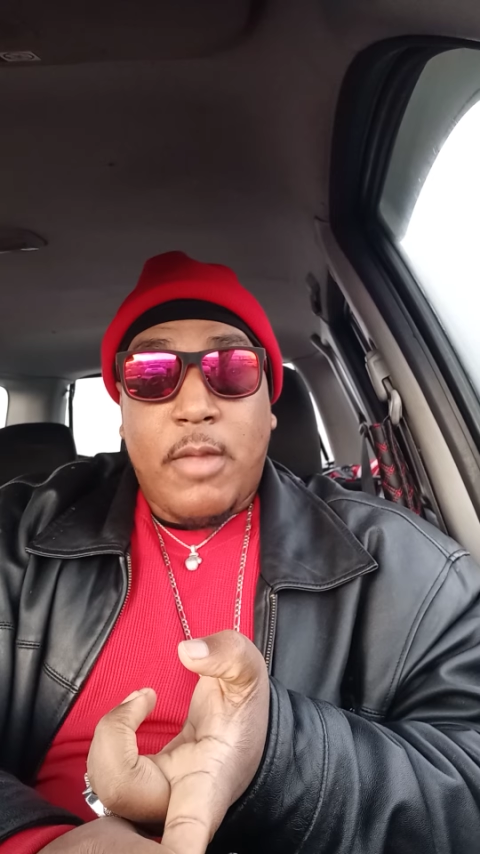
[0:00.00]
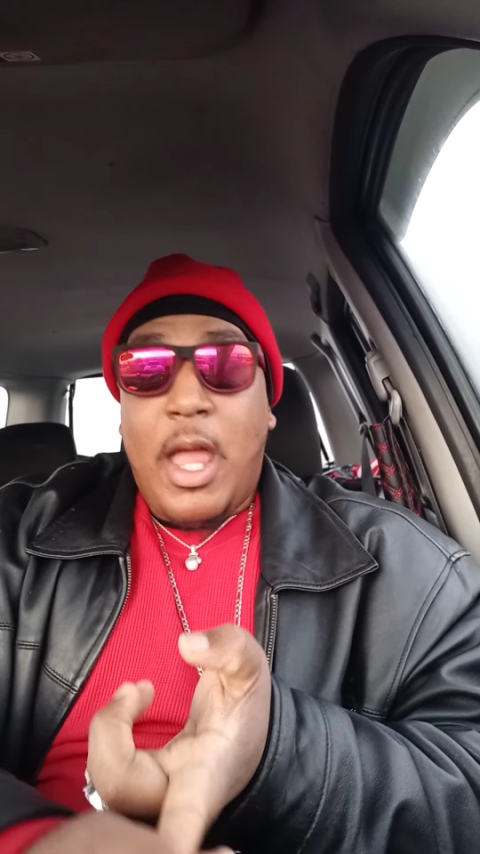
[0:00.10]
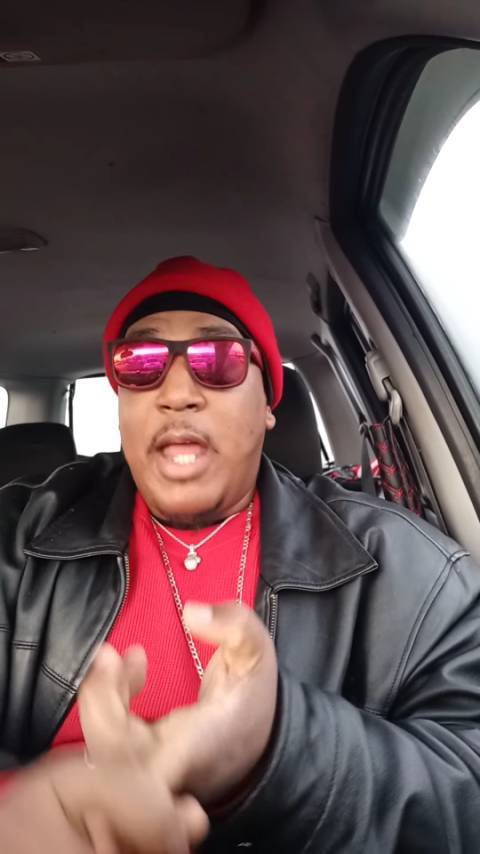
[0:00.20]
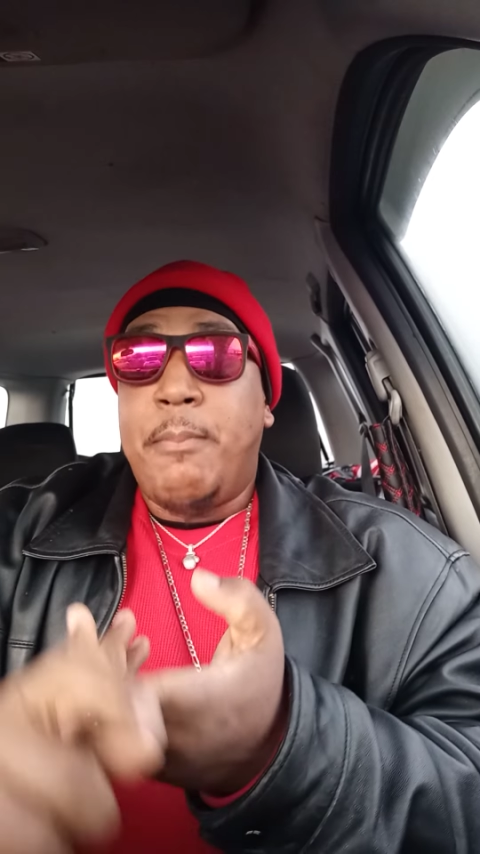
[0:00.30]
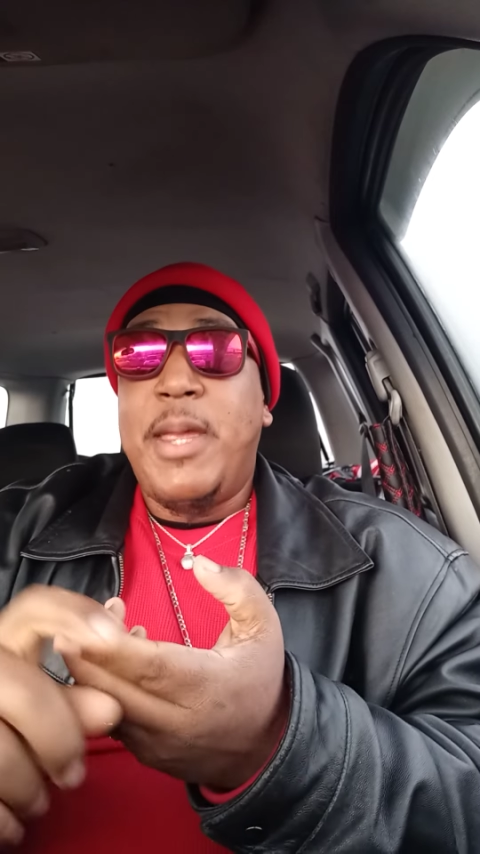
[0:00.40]

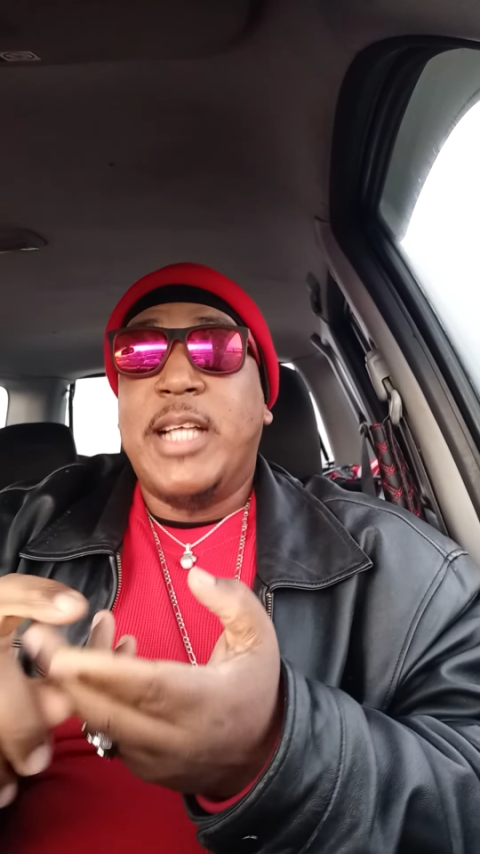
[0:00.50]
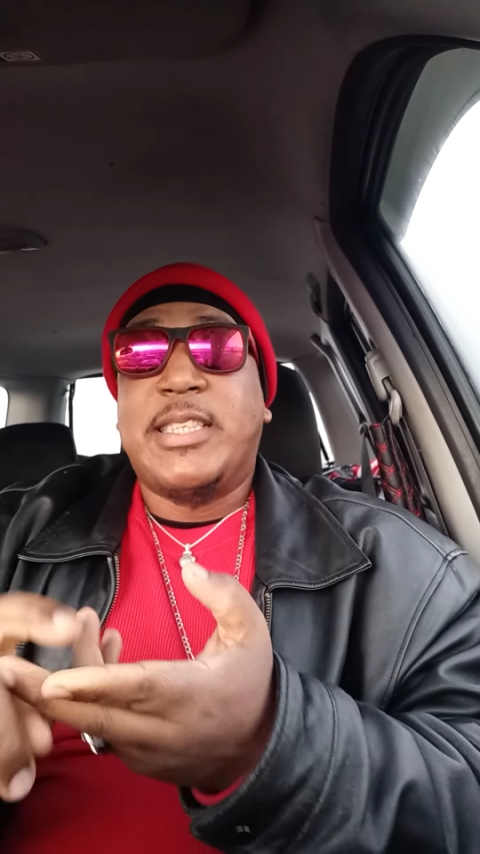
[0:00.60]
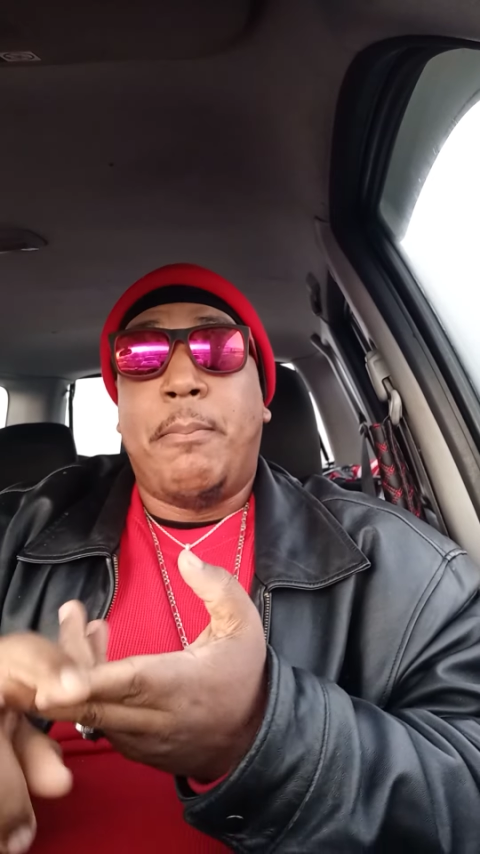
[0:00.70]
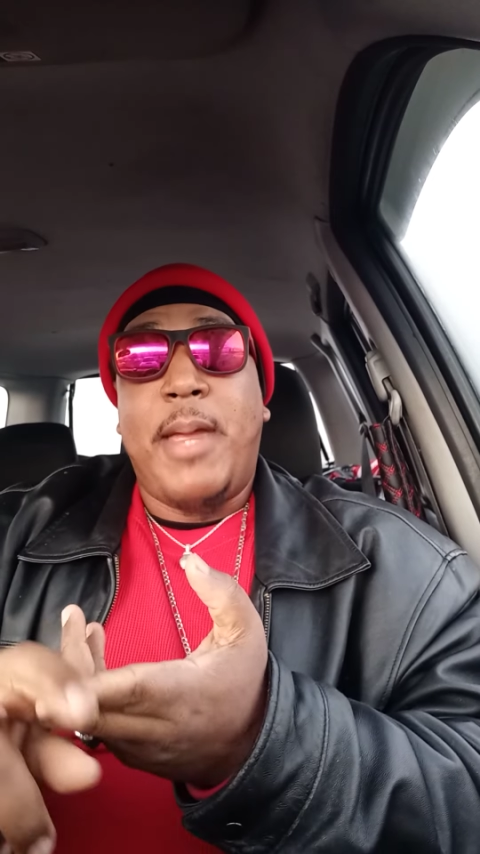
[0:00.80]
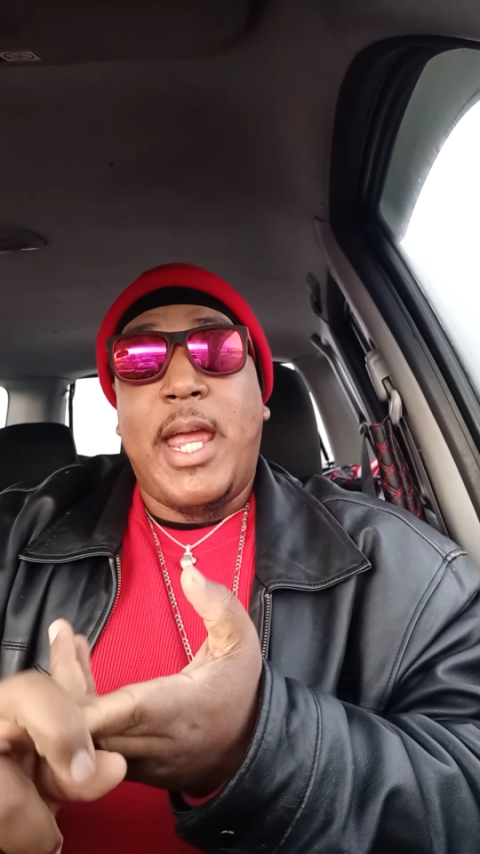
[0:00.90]
and me
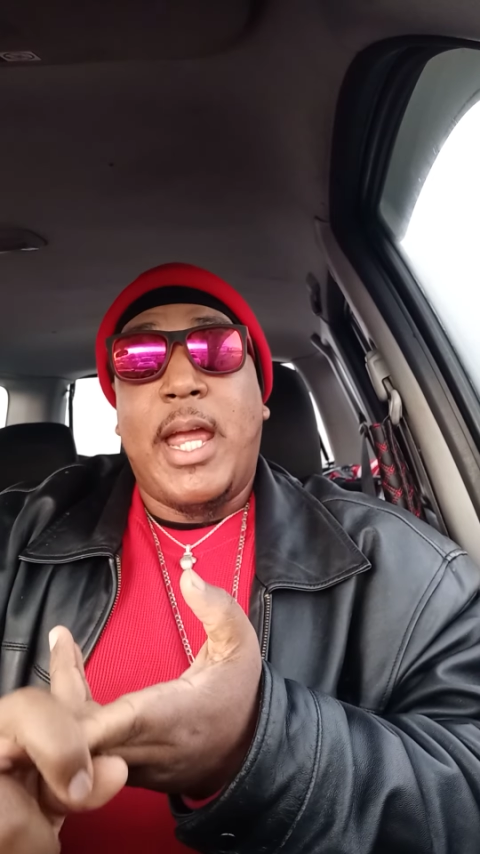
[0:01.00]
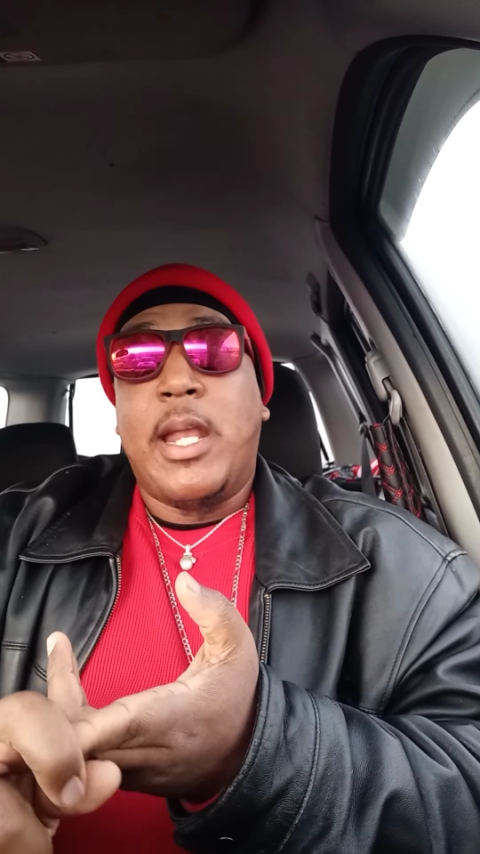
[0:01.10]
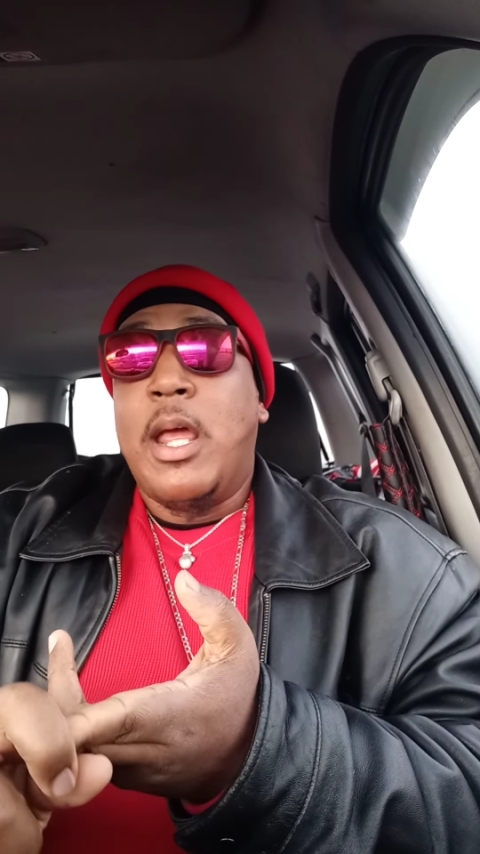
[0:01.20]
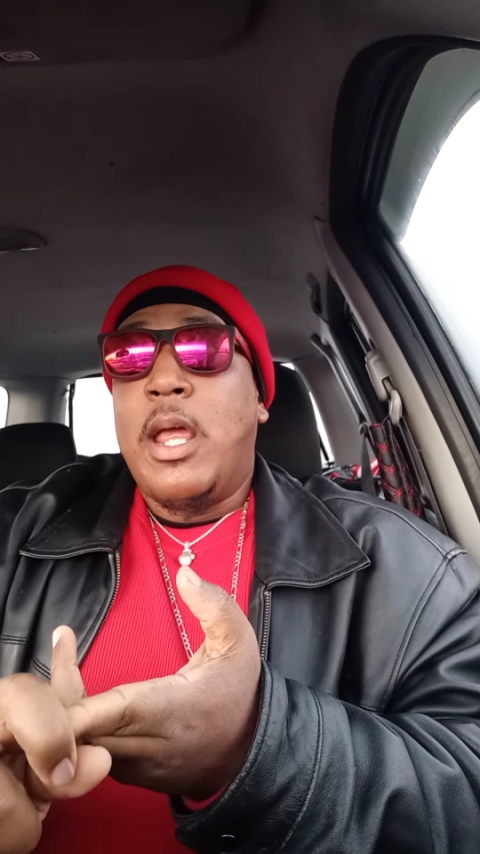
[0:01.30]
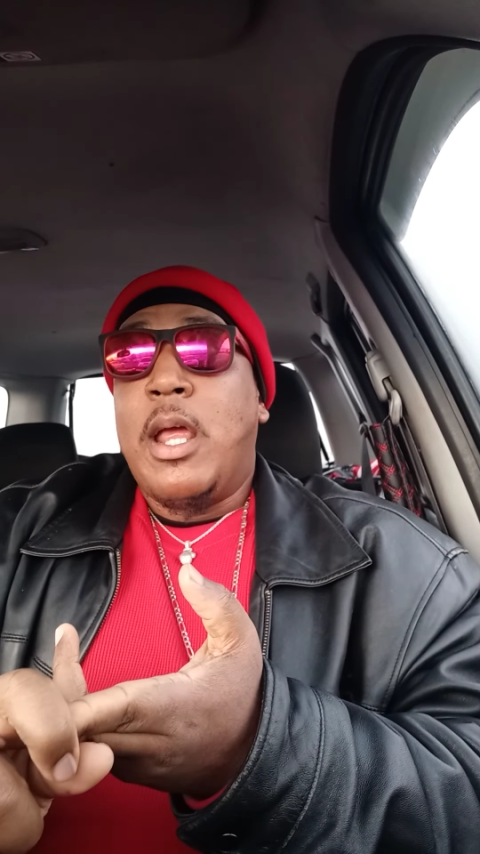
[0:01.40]
as a
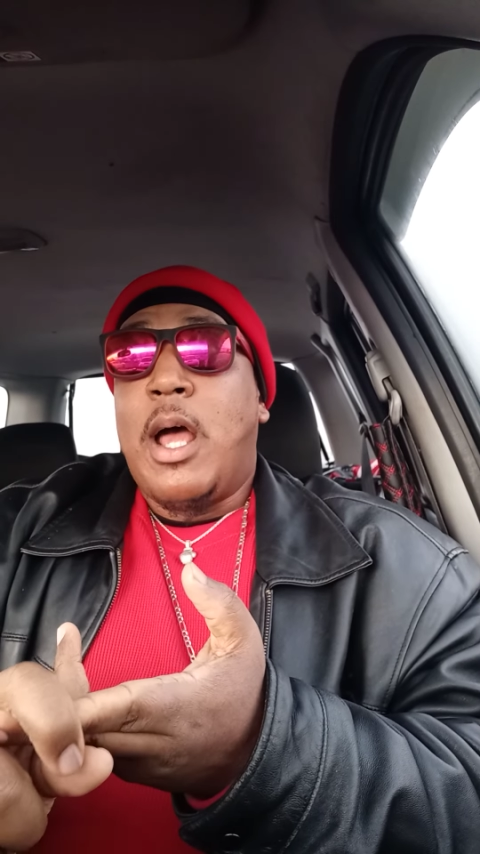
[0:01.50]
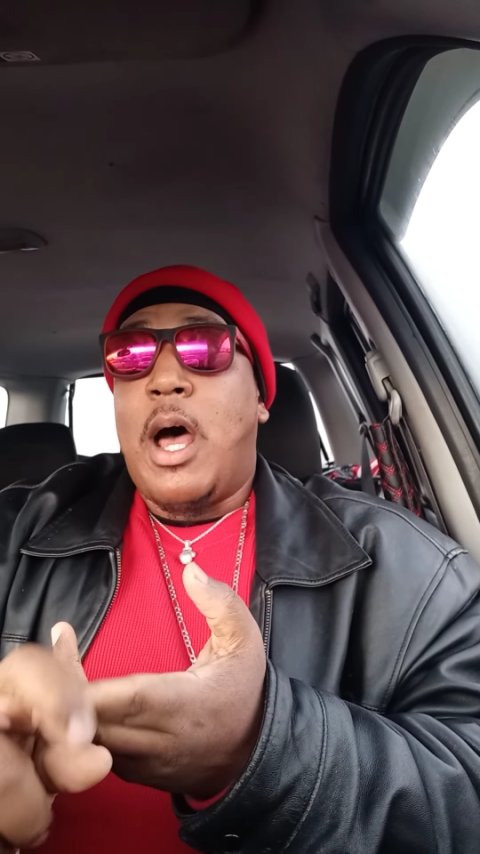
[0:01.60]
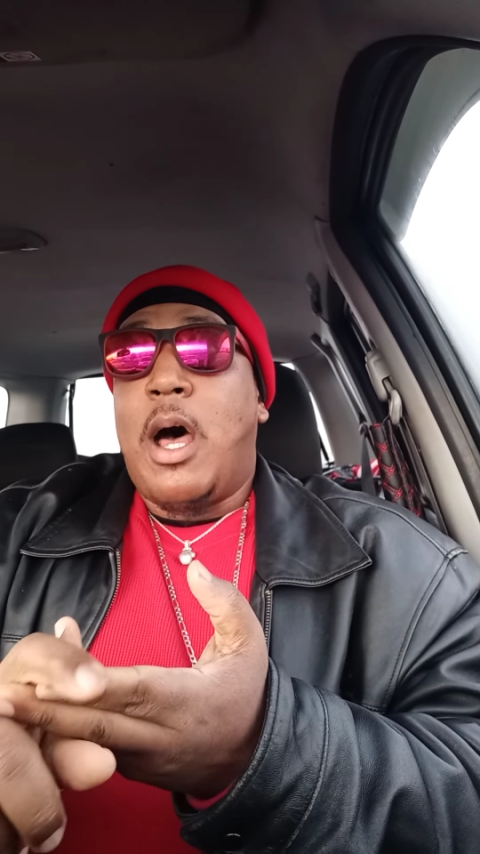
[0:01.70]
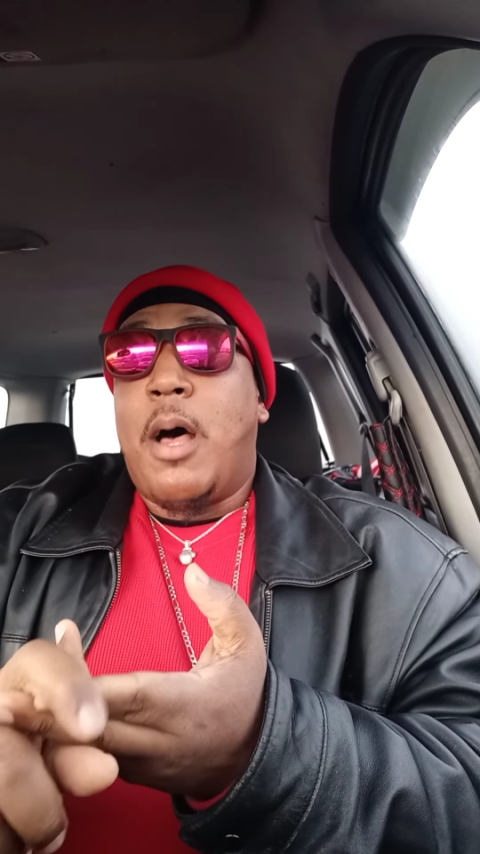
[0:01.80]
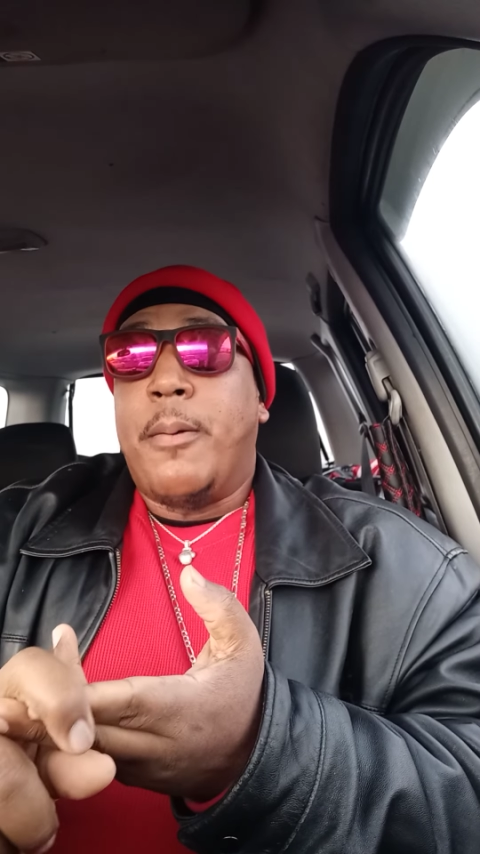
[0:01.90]
man,
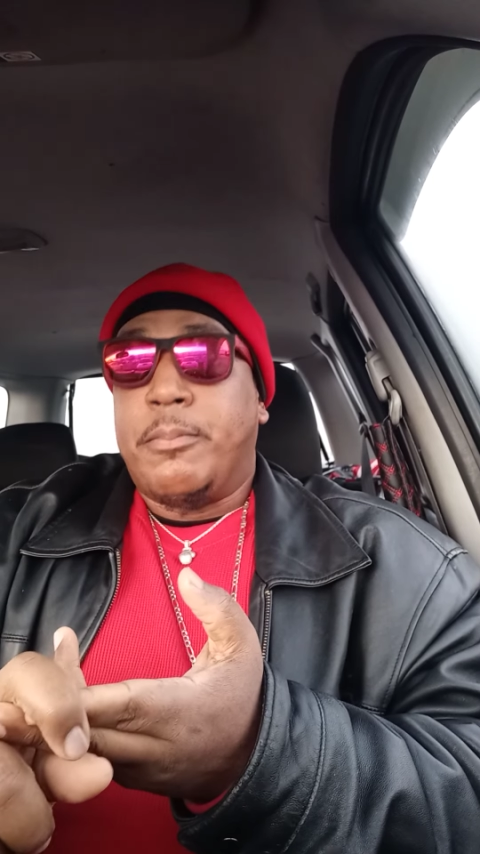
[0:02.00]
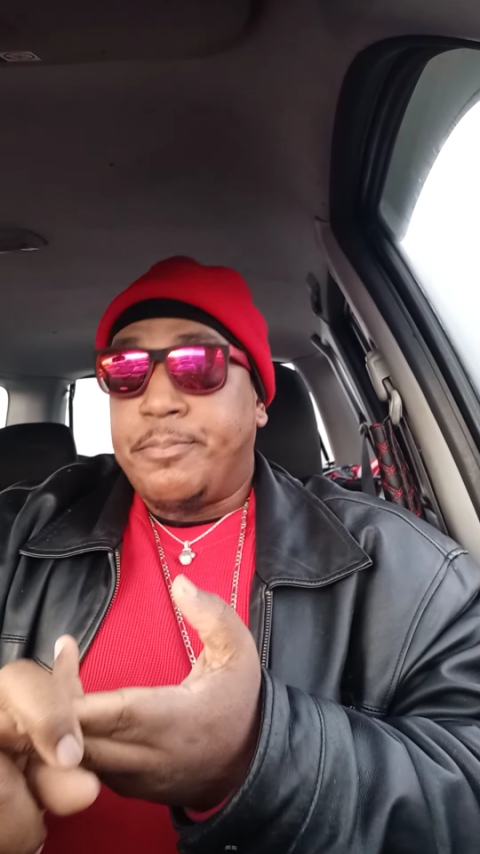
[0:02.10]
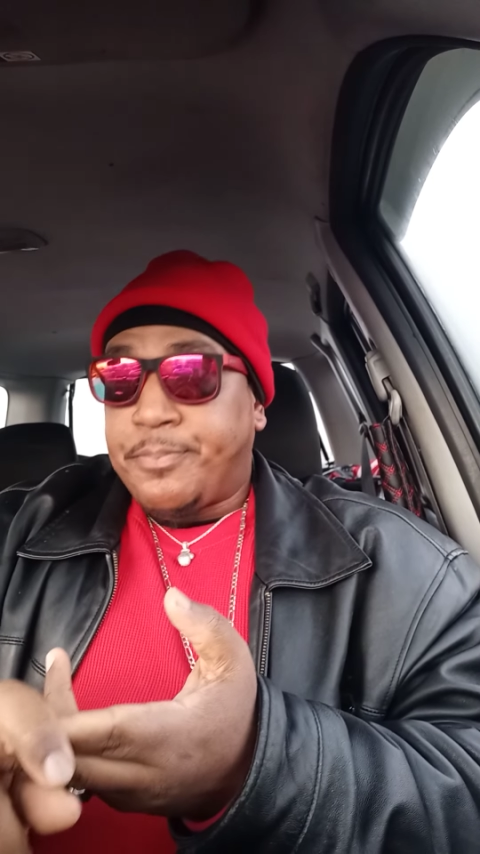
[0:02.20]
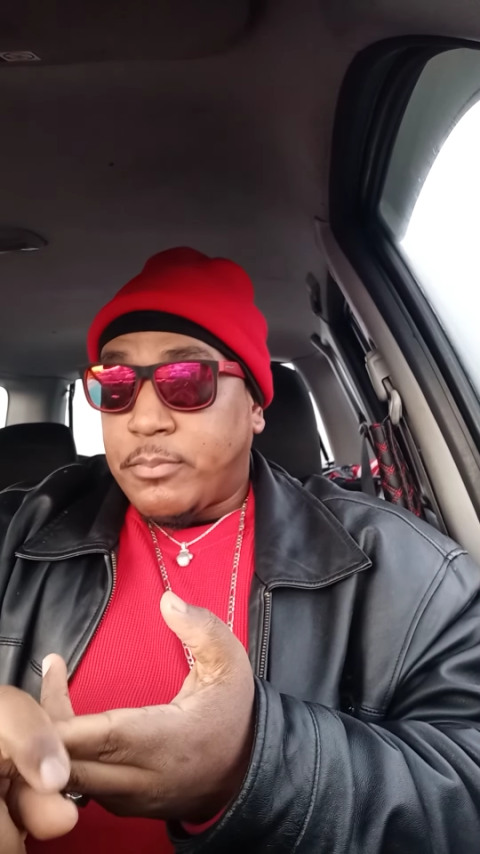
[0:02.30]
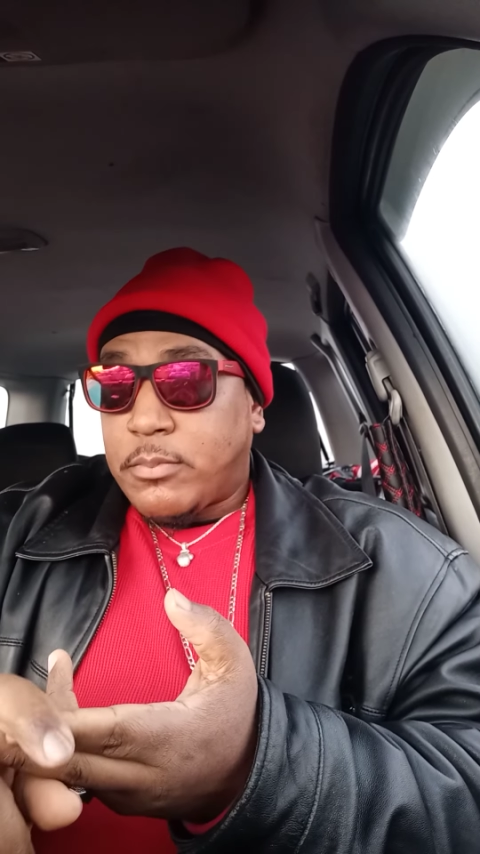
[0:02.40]
um,